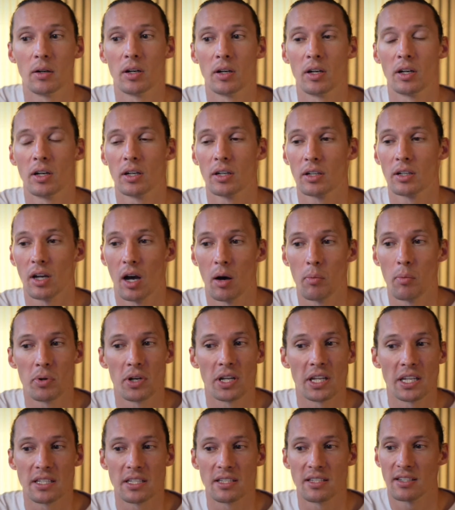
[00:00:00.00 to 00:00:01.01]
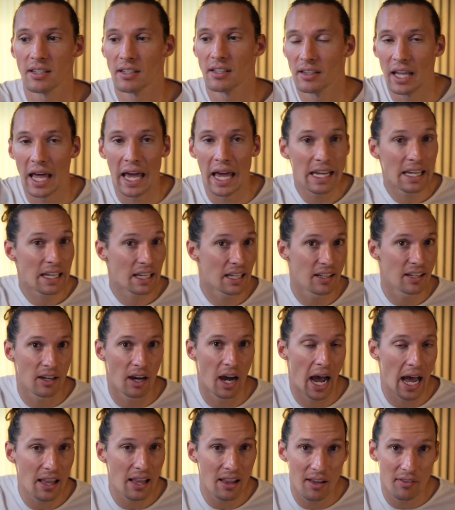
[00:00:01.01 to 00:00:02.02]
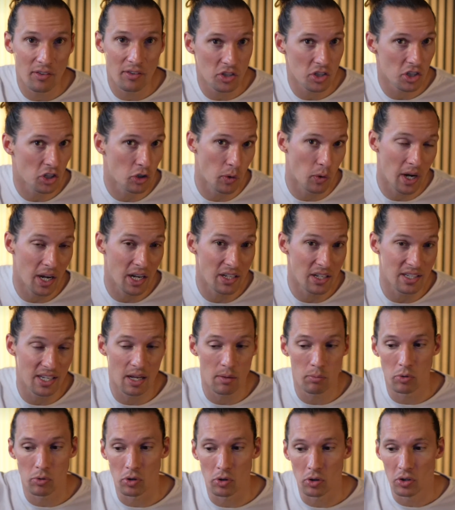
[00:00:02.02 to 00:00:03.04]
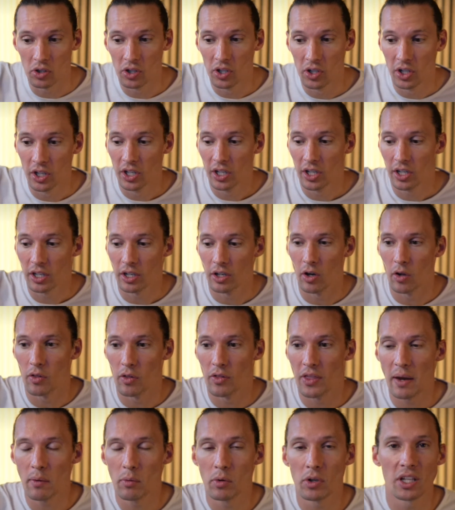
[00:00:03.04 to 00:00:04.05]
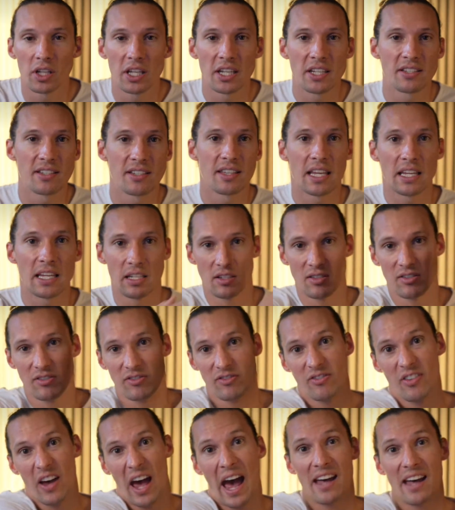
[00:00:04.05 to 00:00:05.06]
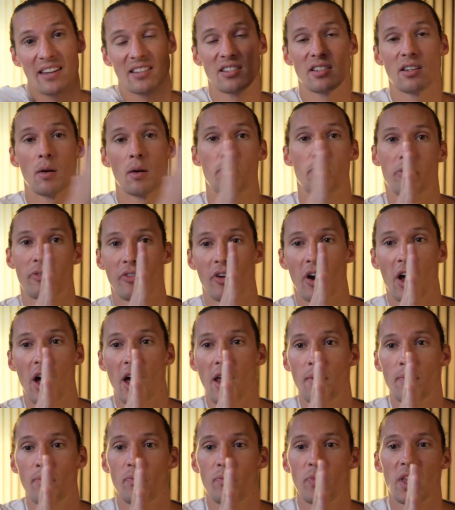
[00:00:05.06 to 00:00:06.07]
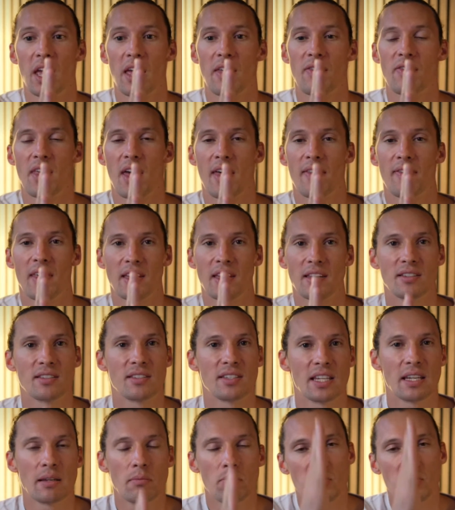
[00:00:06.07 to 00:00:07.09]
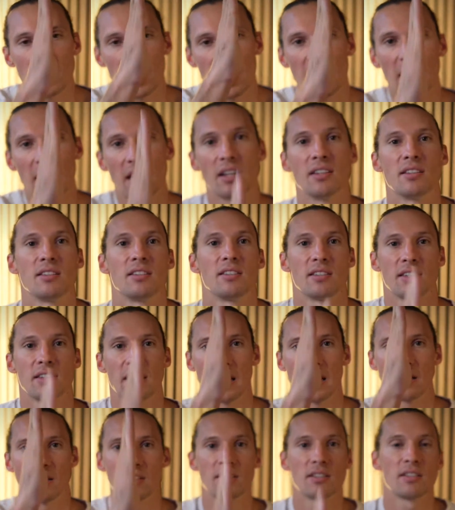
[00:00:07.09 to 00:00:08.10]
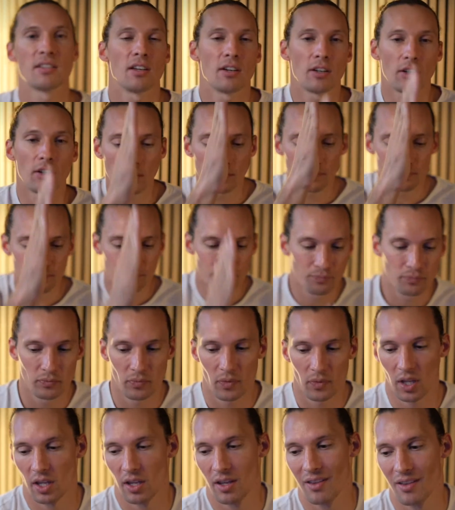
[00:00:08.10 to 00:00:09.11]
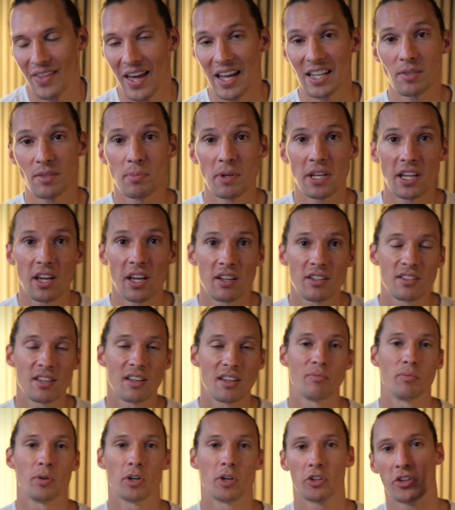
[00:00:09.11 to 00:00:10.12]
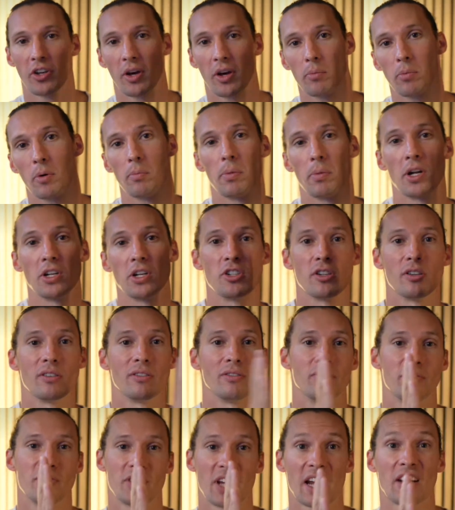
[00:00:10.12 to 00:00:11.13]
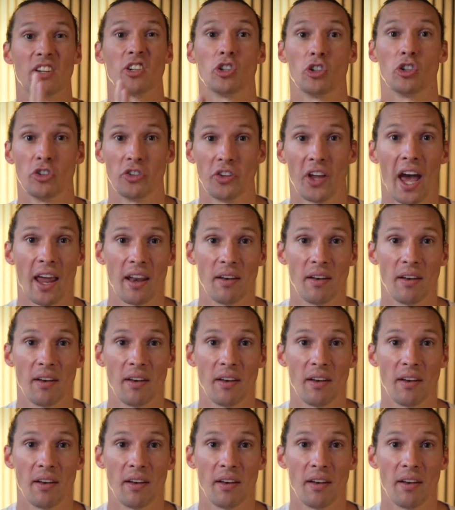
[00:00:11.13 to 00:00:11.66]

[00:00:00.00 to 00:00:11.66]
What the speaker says: companies like High Level is a great example. You know, they release things fast up front and then they seem to hit a standstill. That's because they've built up a bunch of technical debt.